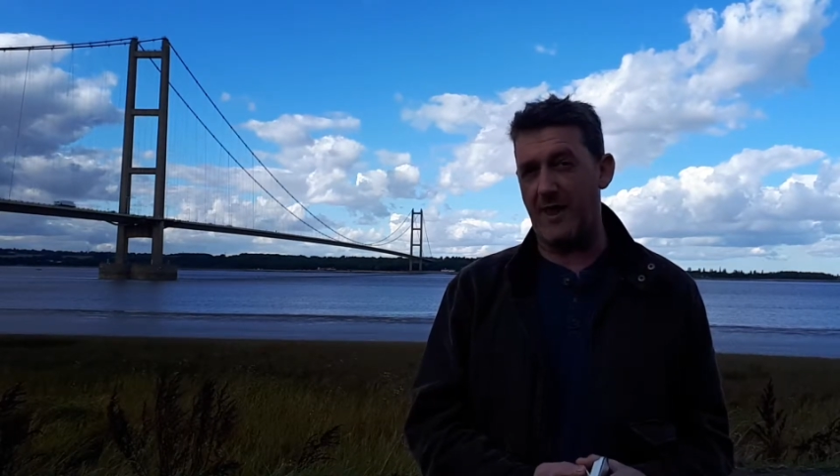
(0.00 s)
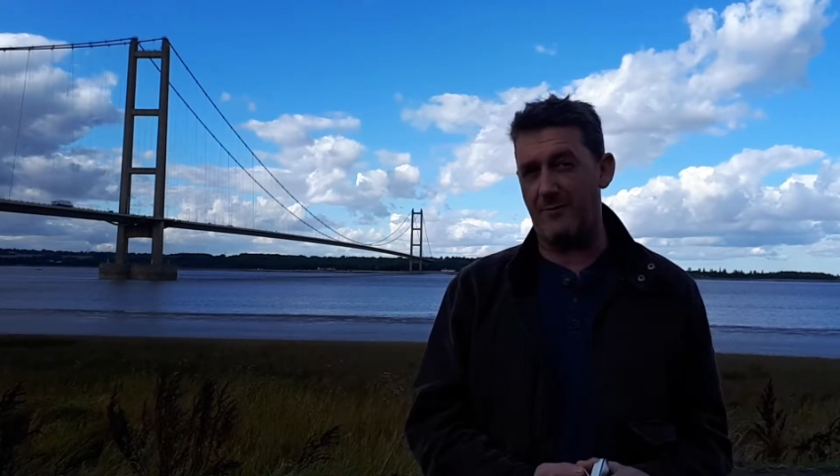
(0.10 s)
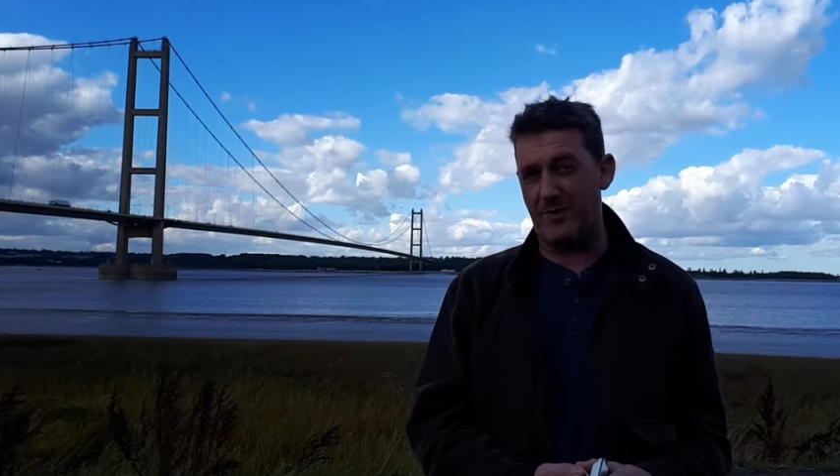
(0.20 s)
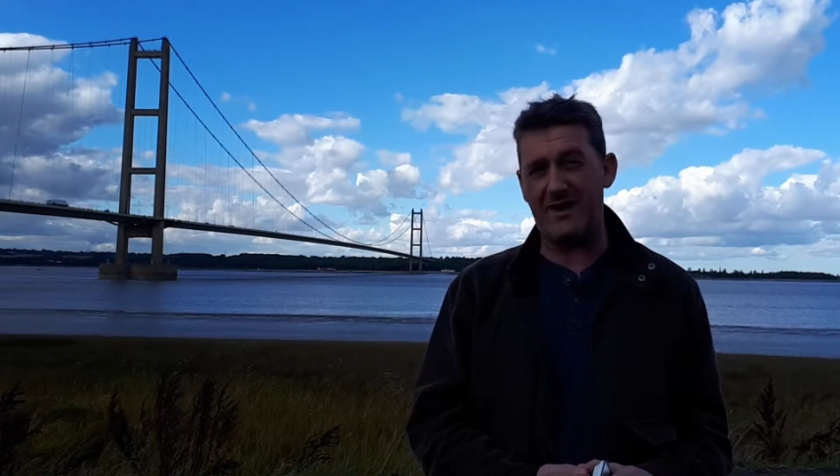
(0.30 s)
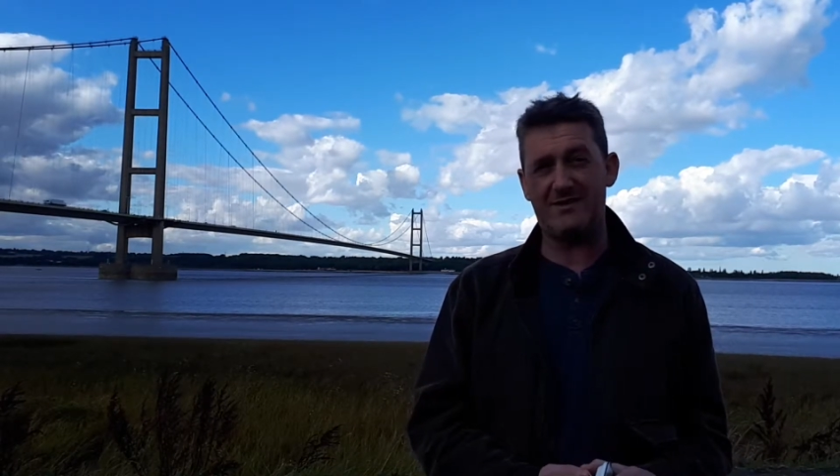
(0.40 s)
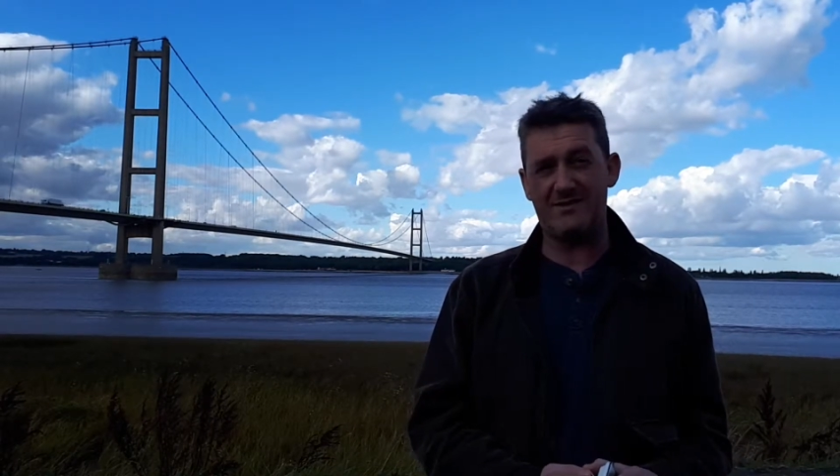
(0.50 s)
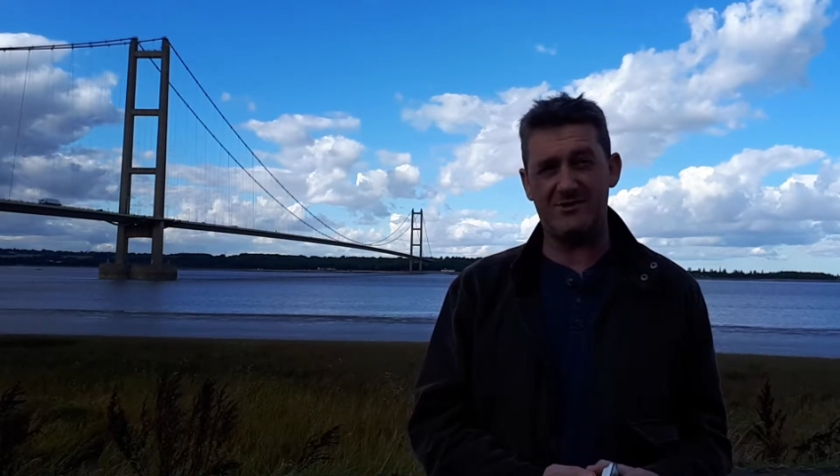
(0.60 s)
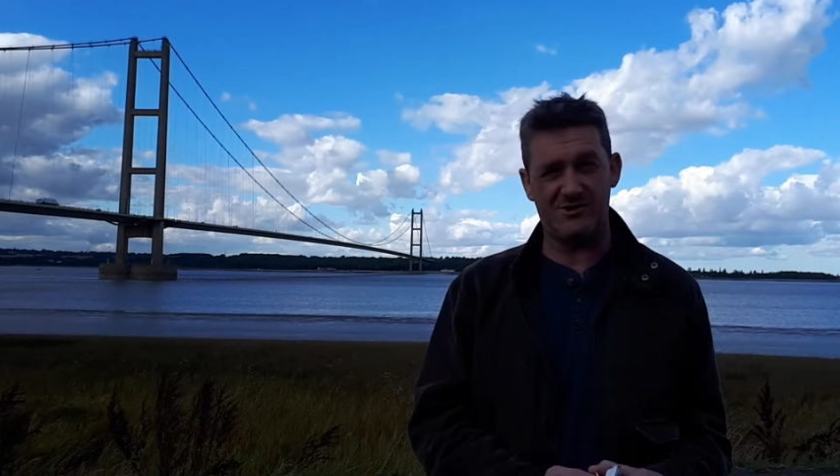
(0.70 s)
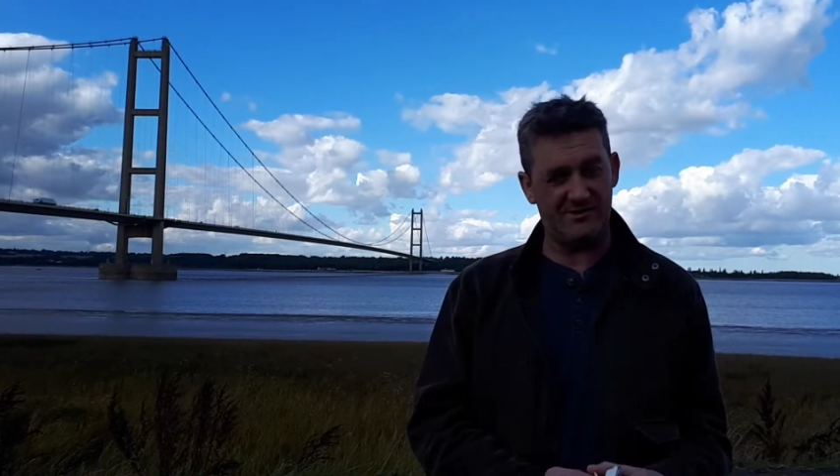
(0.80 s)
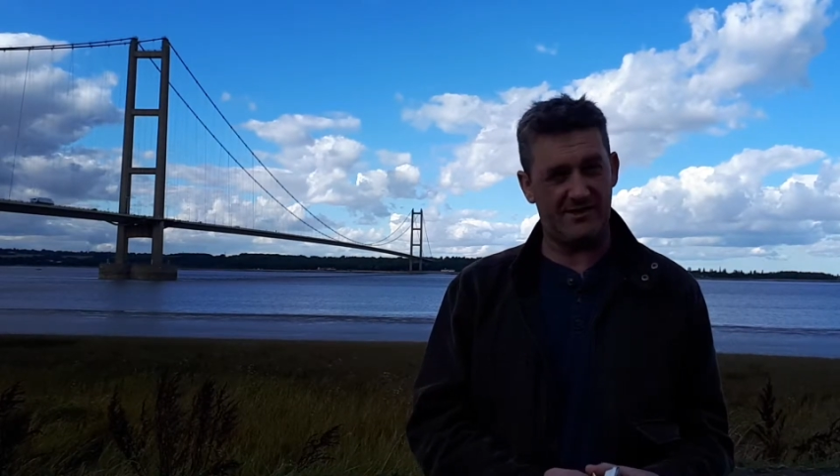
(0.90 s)
that bed
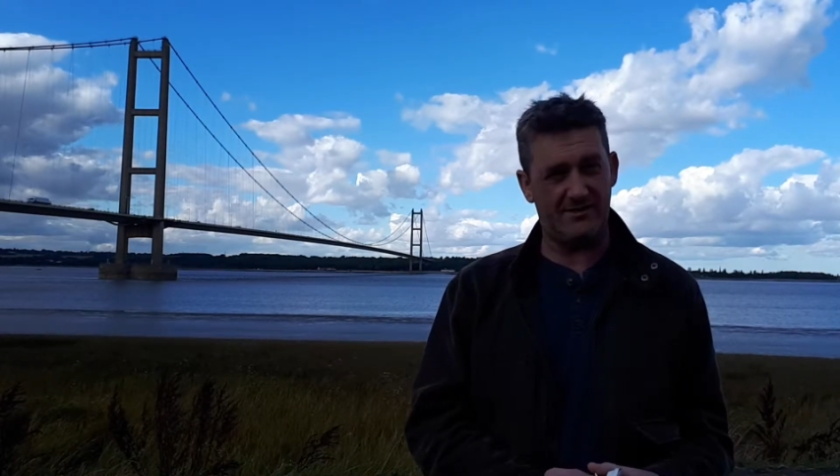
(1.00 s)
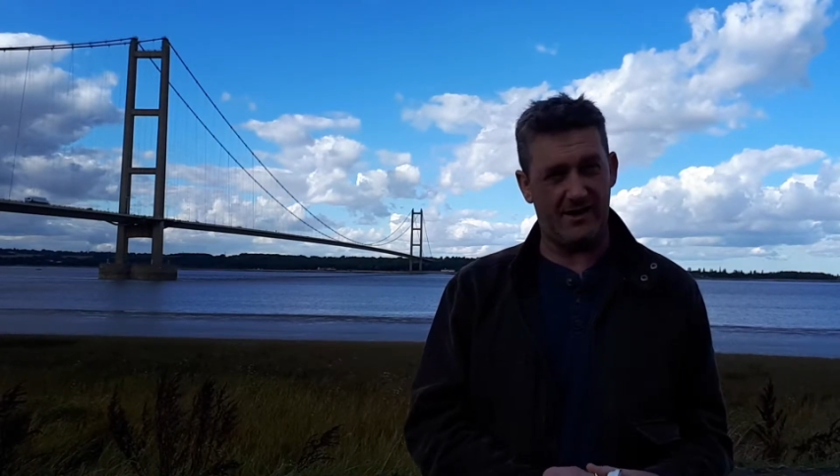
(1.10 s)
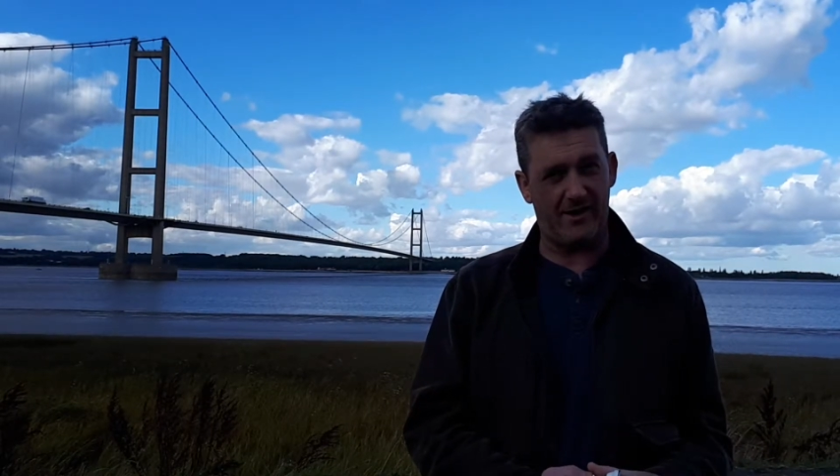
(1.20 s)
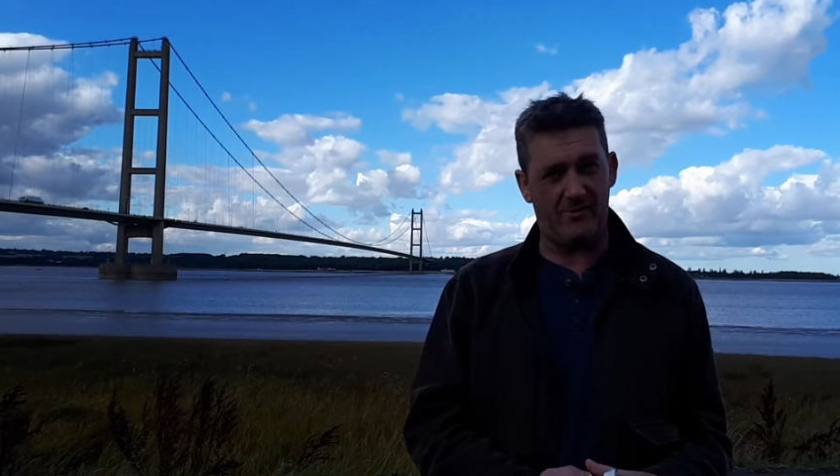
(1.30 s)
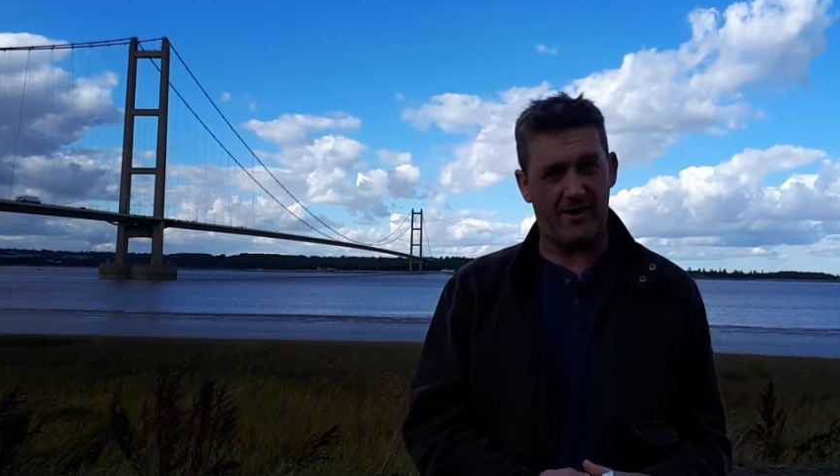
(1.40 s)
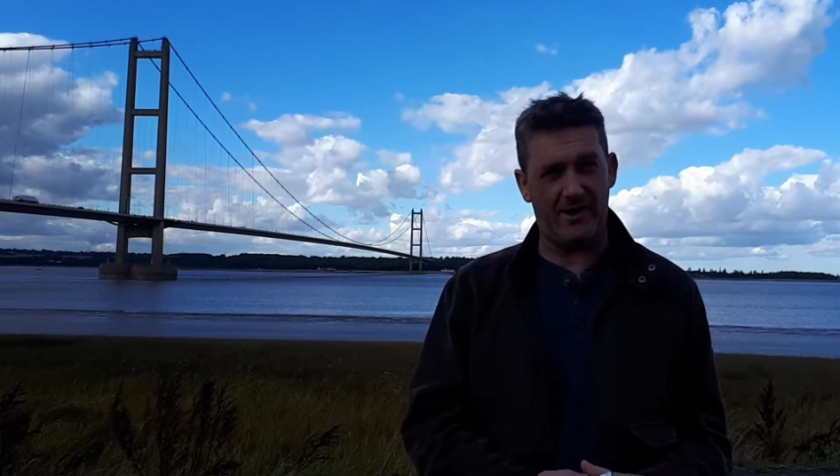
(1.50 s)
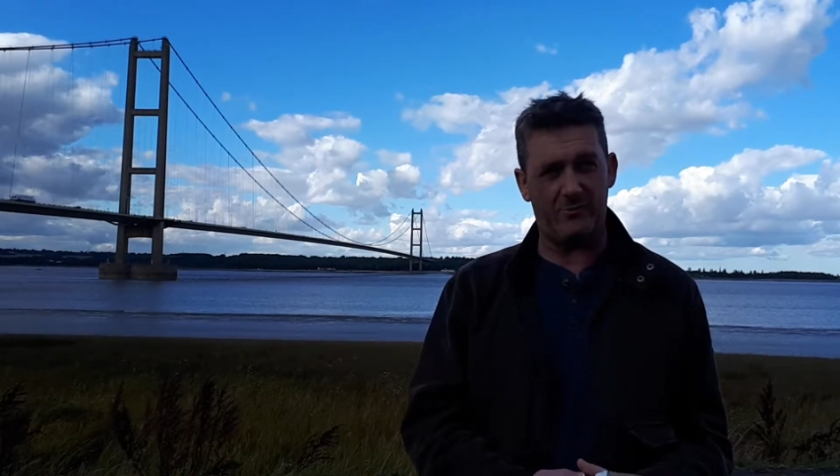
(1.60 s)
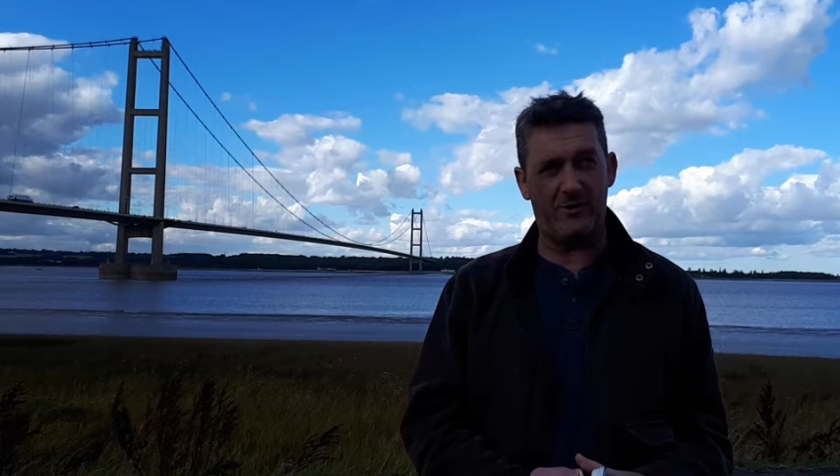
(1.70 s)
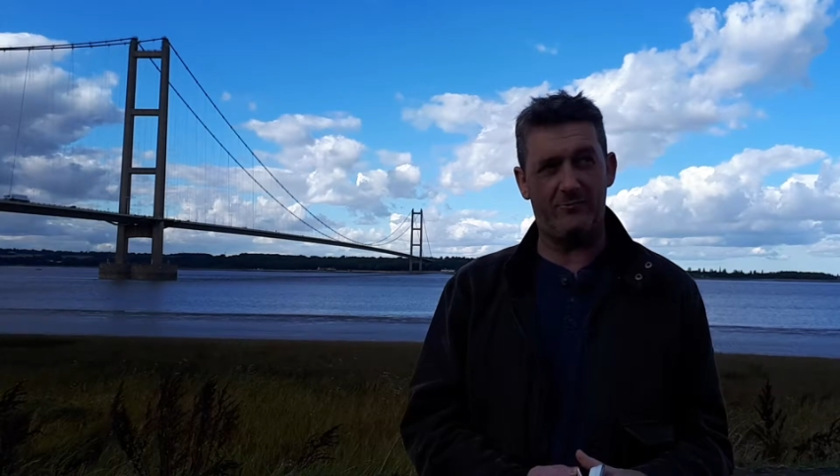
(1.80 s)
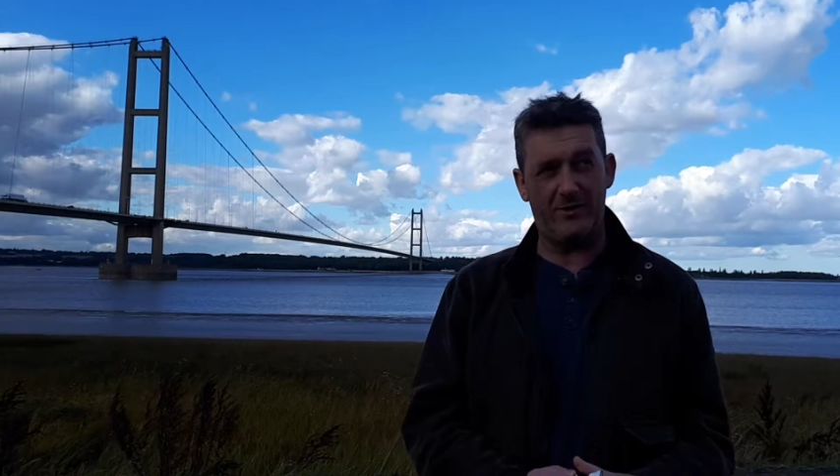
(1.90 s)
that she's in now,
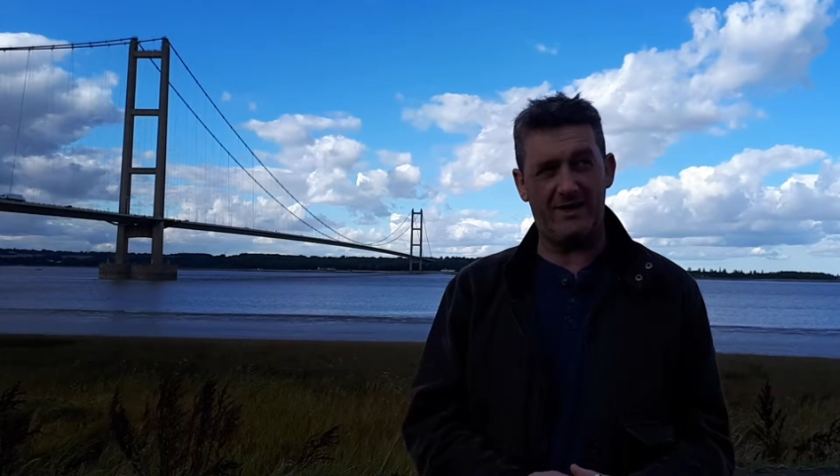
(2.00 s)
and we